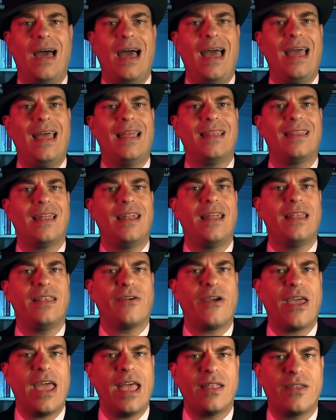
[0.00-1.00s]
and an
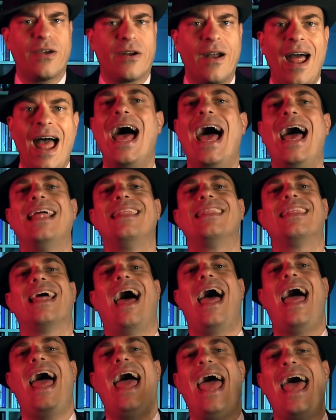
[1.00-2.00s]
educator, and the
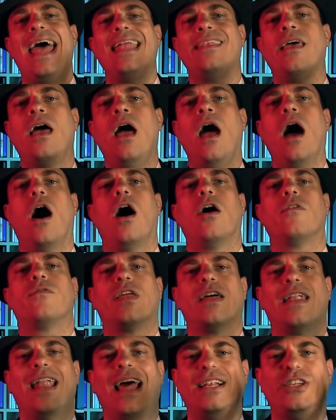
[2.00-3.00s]
head of
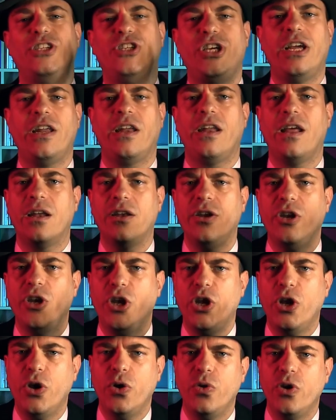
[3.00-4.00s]
the Nigerian
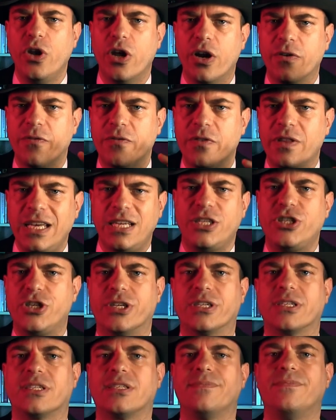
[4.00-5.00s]
Union of
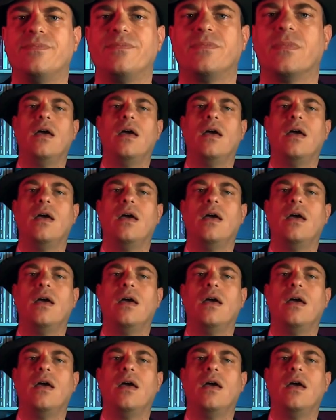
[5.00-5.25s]
Teachers.